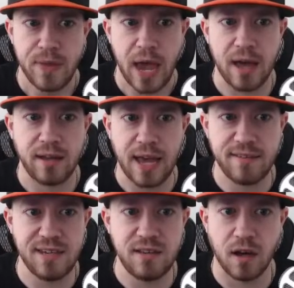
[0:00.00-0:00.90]
And
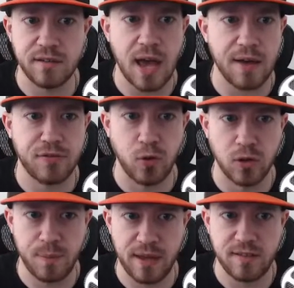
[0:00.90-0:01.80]
KC does have
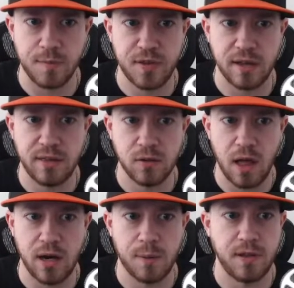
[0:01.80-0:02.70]
stolen base upside in their lineup.